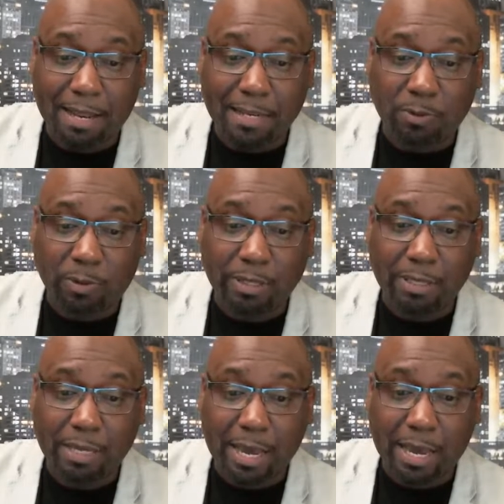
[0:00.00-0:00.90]
this one,
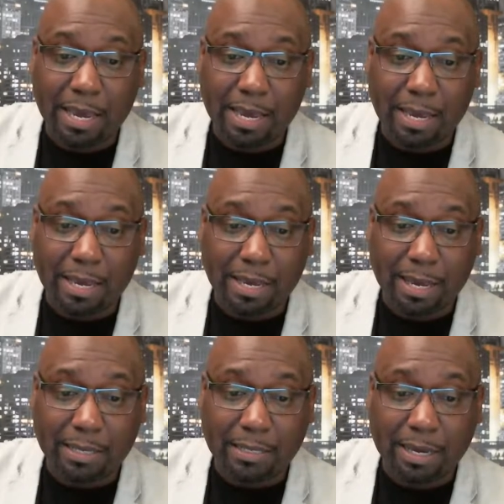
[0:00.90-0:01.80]

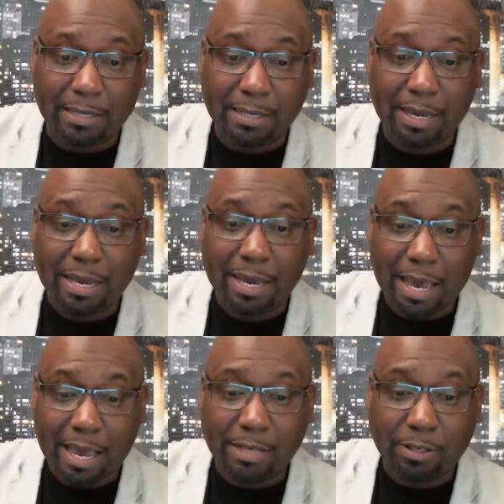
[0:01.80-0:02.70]
it says,
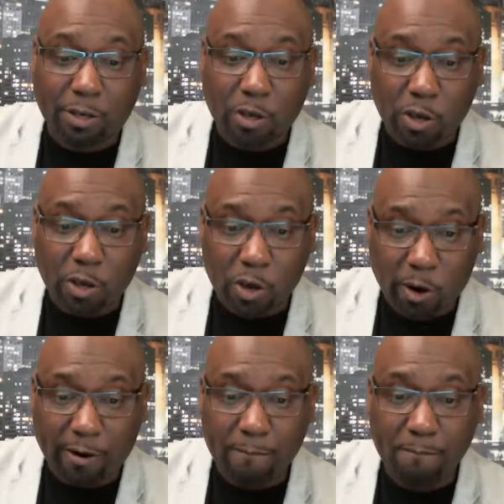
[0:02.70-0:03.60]
is the
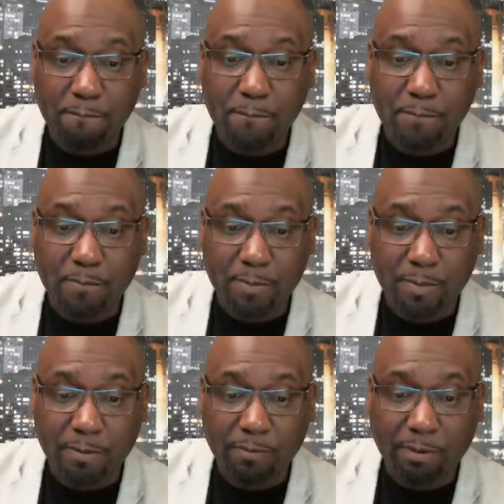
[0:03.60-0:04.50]
cure,
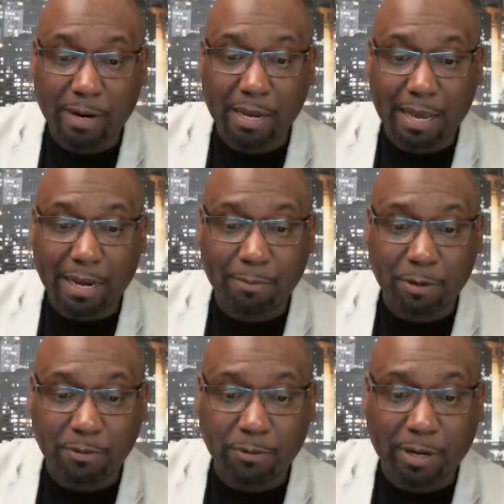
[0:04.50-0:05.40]
right? And
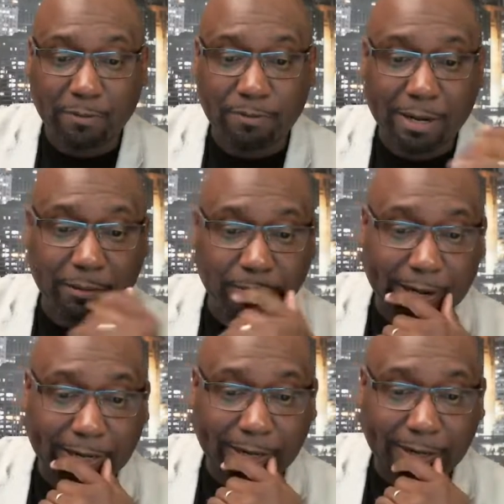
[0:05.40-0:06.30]
I'm going to try to find it
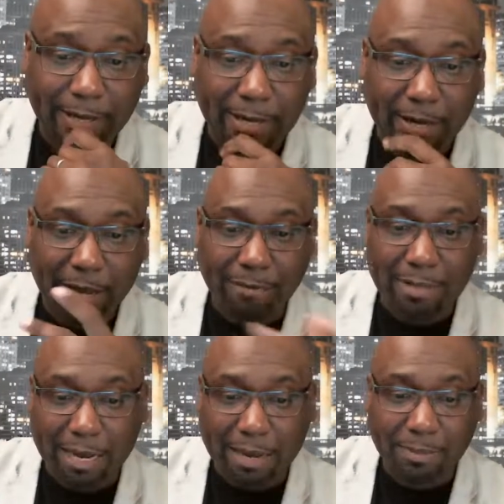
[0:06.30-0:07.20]
right here.
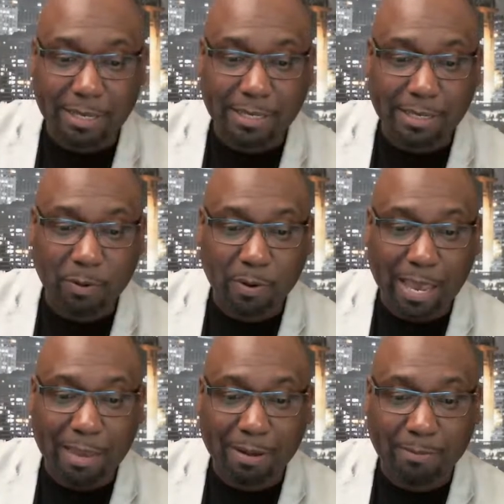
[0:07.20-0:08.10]
Everything I'm seeing is
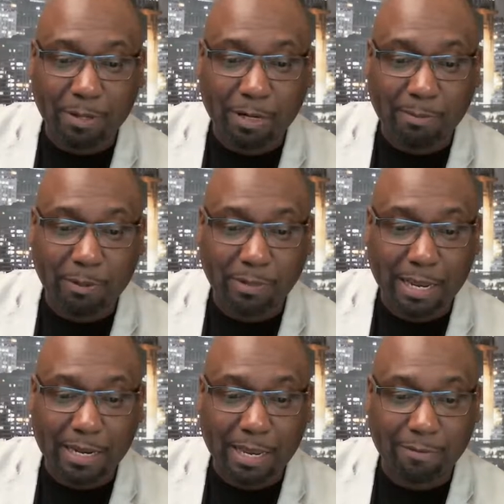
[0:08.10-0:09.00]
about Amy. I'm going to come on
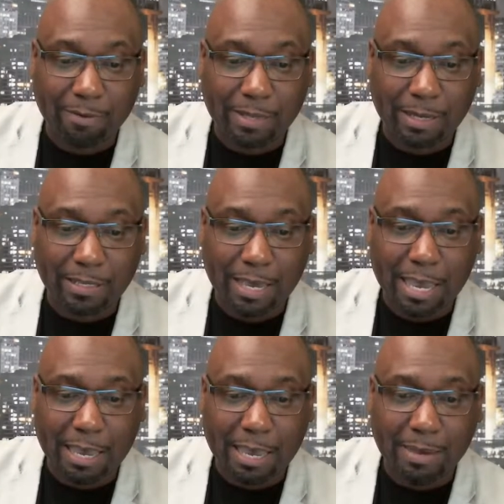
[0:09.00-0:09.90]
to that. Everything is
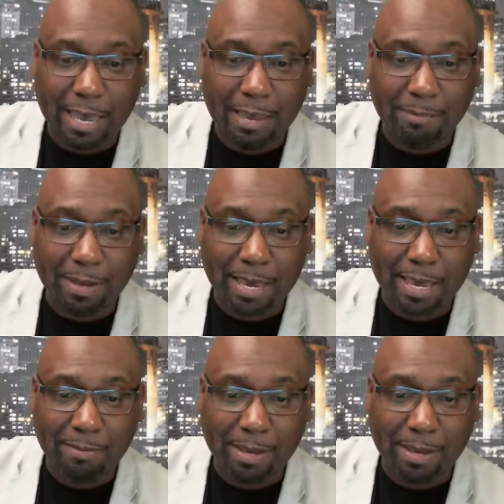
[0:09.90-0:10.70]
Amy.